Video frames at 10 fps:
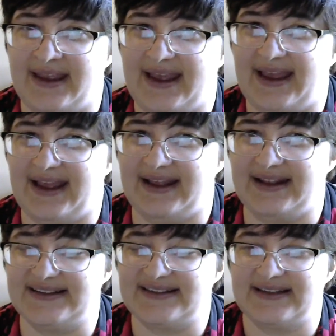
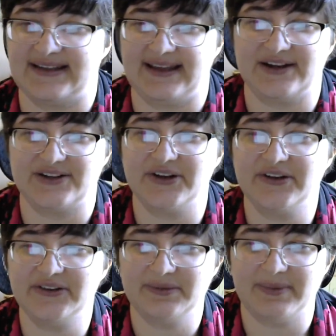and they are
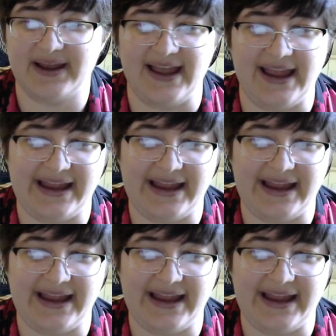turned by